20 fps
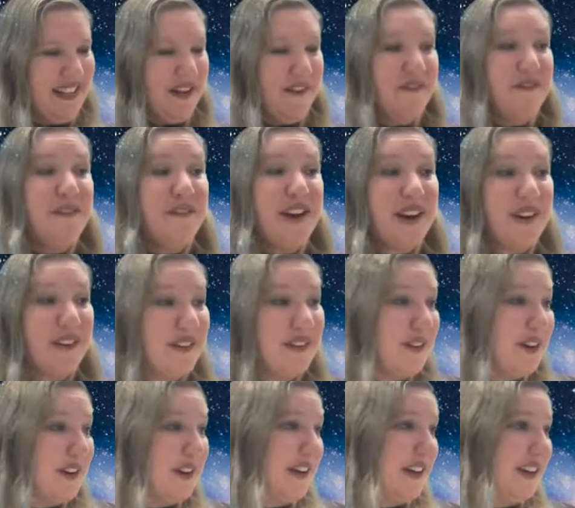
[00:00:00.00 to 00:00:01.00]
Very,
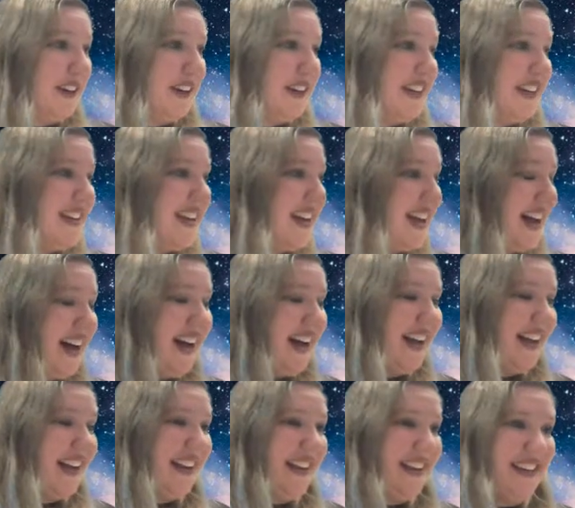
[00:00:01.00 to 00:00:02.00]
very good.
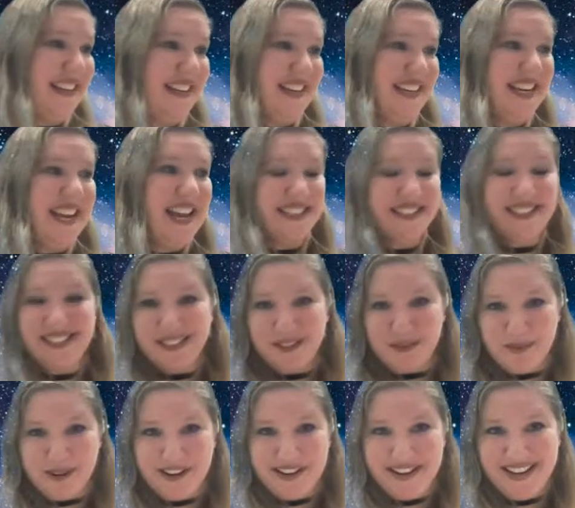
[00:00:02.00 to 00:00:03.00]
Yes, the
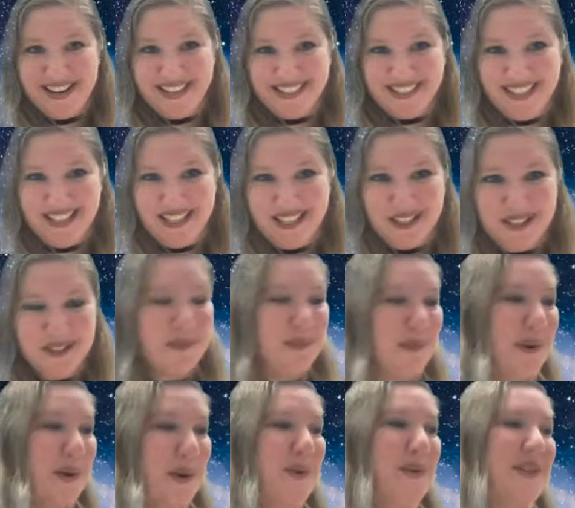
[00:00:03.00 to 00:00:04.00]
Bare Naked Ladies
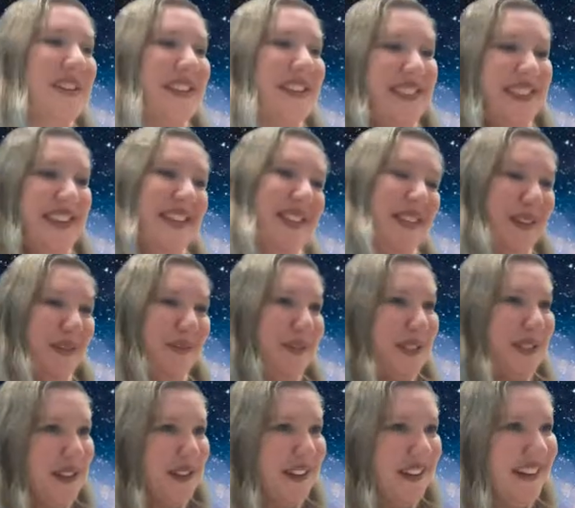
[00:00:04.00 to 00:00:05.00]
wrote the theme
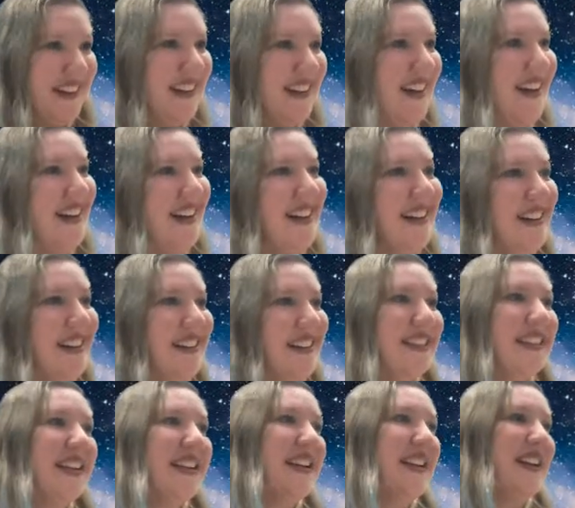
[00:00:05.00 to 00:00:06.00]
song
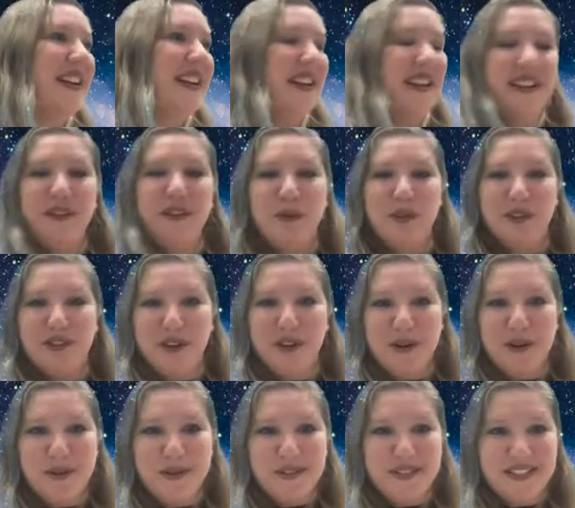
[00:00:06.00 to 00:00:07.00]
which
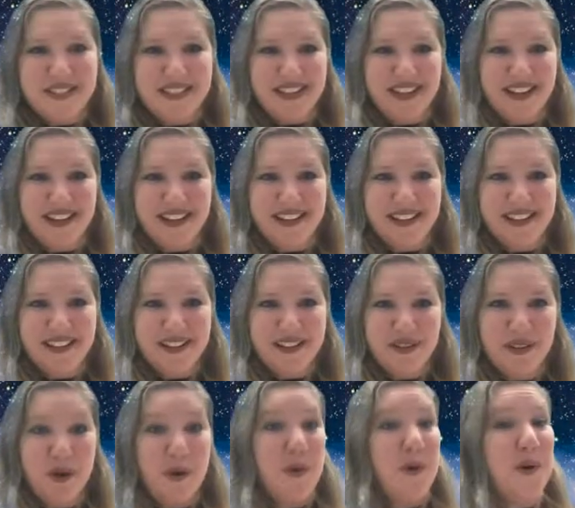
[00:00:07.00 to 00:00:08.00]
goes,
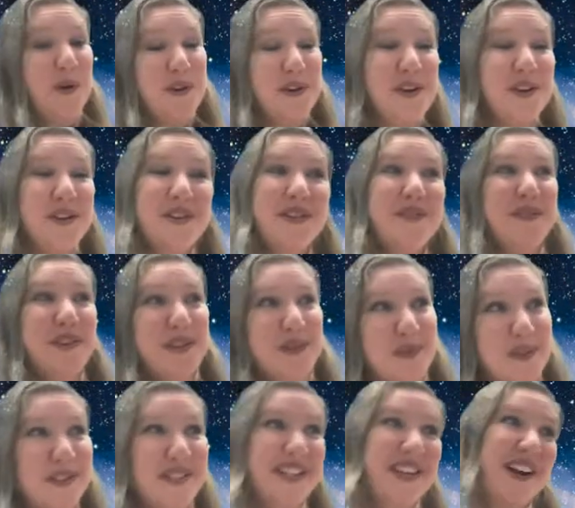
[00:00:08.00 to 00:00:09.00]
the whole universe
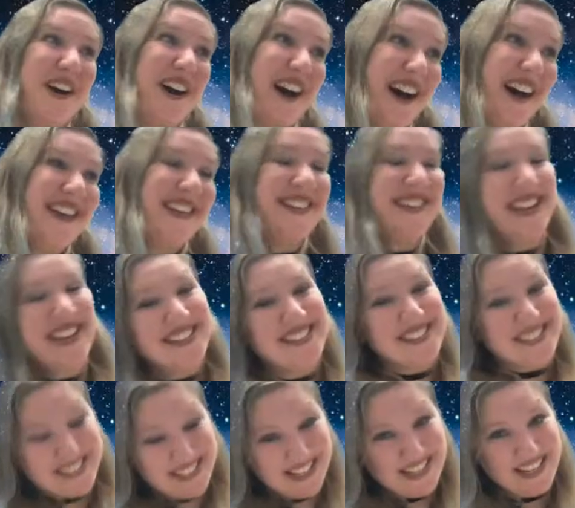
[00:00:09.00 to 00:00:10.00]
was in a hot,
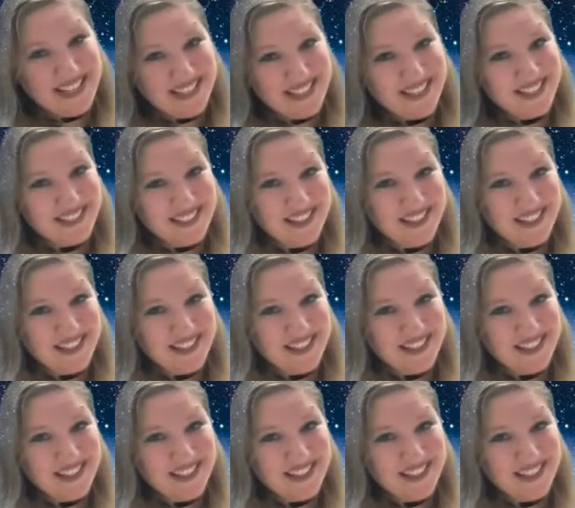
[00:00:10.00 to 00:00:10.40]
dense state.